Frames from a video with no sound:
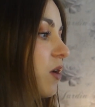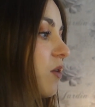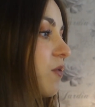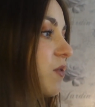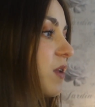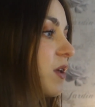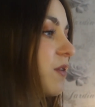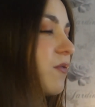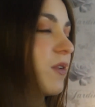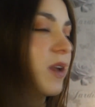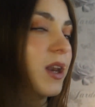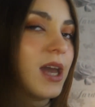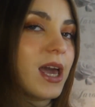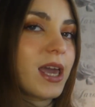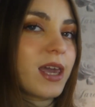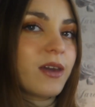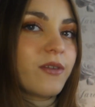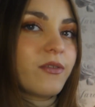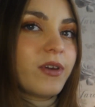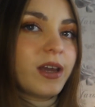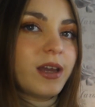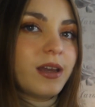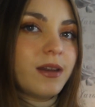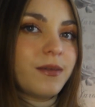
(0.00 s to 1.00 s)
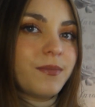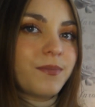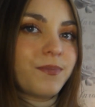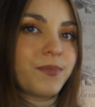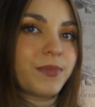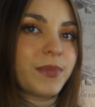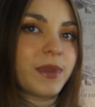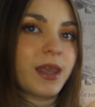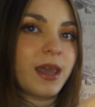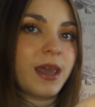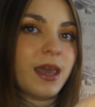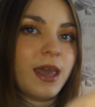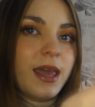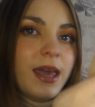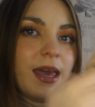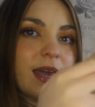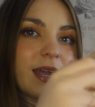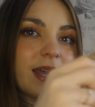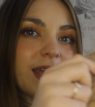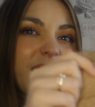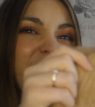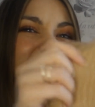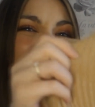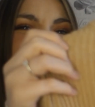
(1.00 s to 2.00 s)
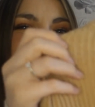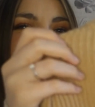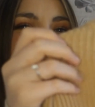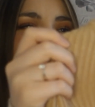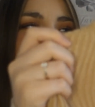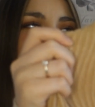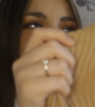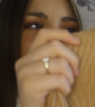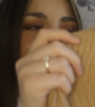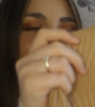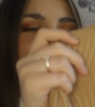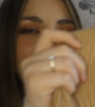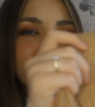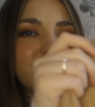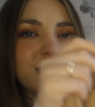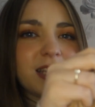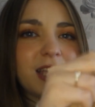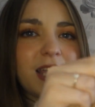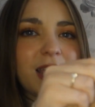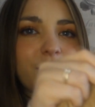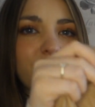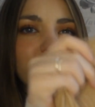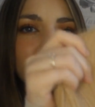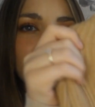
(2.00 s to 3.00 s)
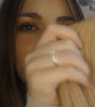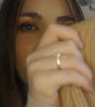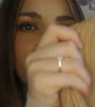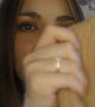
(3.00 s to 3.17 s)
lovely for layering. Again, it's exactly the same. It's